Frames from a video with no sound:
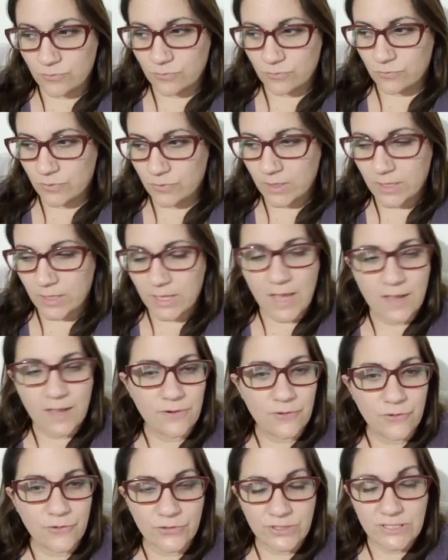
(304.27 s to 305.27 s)
will
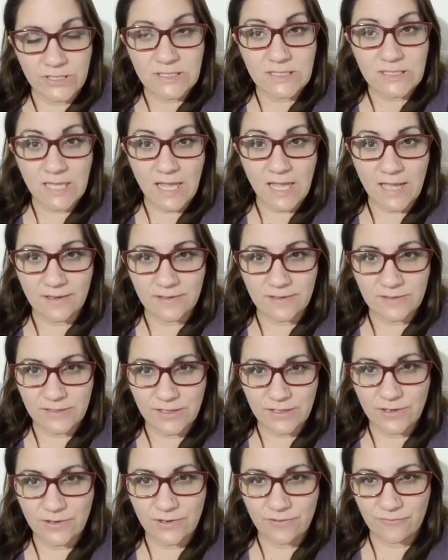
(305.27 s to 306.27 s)
like or dislike
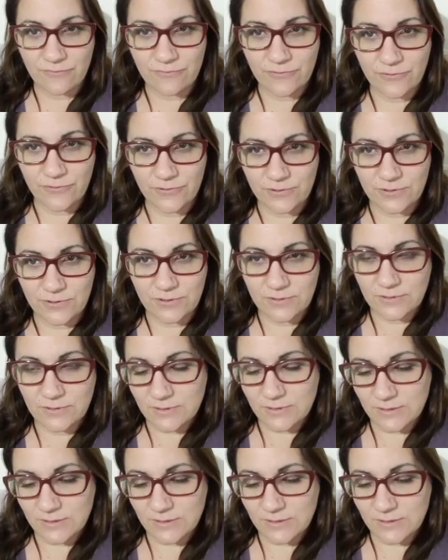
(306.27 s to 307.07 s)
certain food.